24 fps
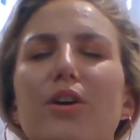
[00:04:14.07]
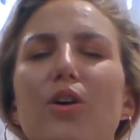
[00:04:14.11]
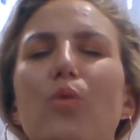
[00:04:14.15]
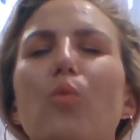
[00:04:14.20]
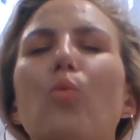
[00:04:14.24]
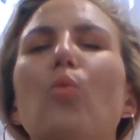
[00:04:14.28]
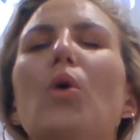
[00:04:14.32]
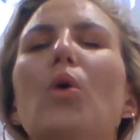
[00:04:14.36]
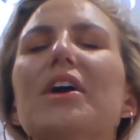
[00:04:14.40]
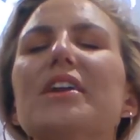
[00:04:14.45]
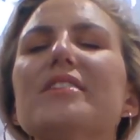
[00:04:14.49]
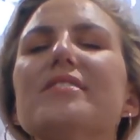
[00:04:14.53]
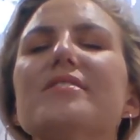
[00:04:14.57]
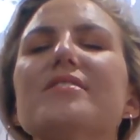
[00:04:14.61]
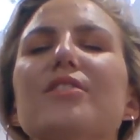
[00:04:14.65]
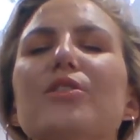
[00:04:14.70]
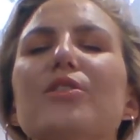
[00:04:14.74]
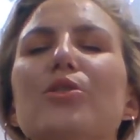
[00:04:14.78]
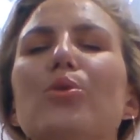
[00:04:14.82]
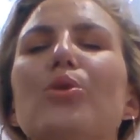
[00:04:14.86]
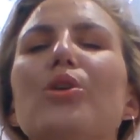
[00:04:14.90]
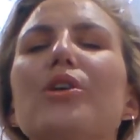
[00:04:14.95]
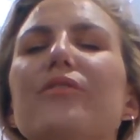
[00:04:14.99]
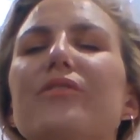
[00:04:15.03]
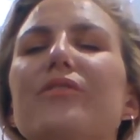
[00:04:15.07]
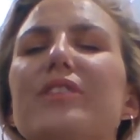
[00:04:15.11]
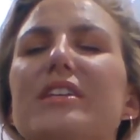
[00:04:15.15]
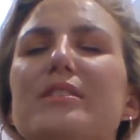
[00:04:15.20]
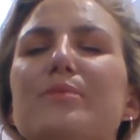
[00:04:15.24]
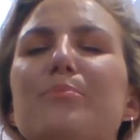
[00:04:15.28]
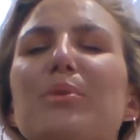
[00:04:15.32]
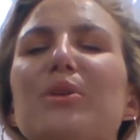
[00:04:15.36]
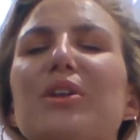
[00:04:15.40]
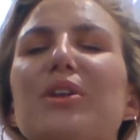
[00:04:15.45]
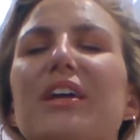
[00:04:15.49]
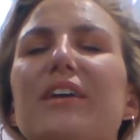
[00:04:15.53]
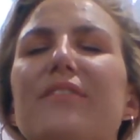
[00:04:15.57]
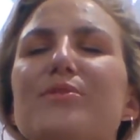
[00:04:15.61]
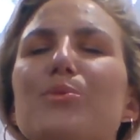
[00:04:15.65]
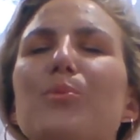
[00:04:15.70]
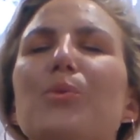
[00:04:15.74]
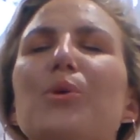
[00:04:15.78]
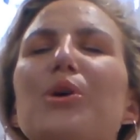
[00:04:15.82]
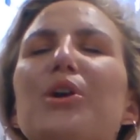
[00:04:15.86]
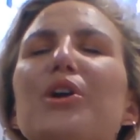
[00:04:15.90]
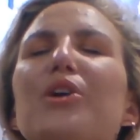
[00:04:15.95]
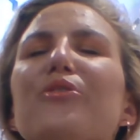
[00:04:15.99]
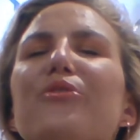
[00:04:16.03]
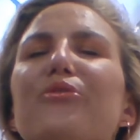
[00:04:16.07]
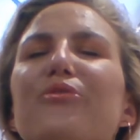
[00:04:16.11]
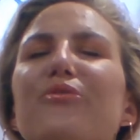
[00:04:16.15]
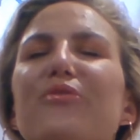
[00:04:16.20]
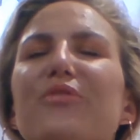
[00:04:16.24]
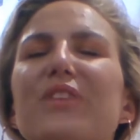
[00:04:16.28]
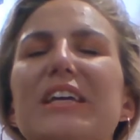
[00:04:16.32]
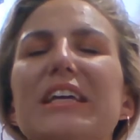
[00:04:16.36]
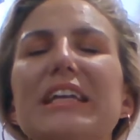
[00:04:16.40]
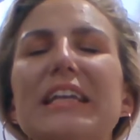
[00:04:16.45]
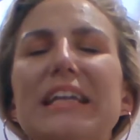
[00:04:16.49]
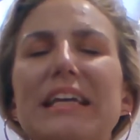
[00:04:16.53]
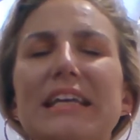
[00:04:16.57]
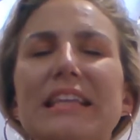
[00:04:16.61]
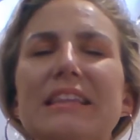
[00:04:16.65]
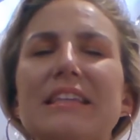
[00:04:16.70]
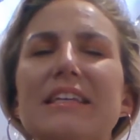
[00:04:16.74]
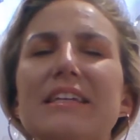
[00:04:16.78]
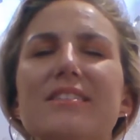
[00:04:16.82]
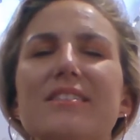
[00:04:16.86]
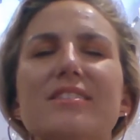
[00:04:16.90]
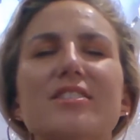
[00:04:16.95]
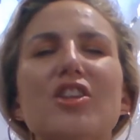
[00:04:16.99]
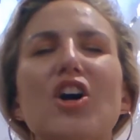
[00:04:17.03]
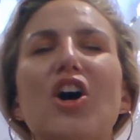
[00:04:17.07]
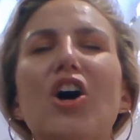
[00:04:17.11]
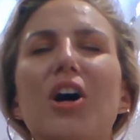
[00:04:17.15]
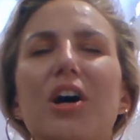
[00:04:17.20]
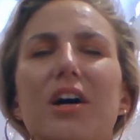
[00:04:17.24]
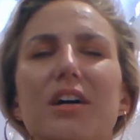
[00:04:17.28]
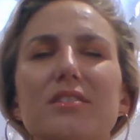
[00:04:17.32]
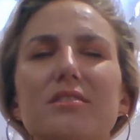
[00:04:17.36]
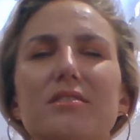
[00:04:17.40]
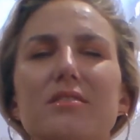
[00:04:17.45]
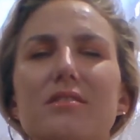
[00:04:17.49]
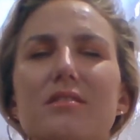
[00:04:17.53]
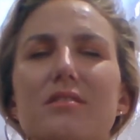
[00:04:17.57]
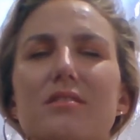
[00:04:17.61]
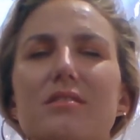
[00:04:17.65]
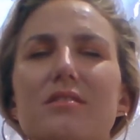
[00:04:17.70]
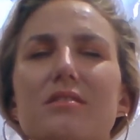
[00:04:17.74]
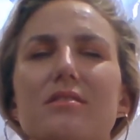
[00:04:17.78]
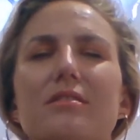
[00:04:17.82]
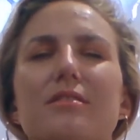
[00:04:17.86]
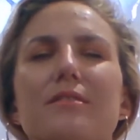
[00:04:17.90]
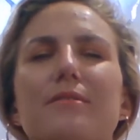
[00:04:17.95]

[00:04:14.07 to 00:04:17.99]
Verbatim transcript: What is the core of these beliefs? What are feeding these thoughts?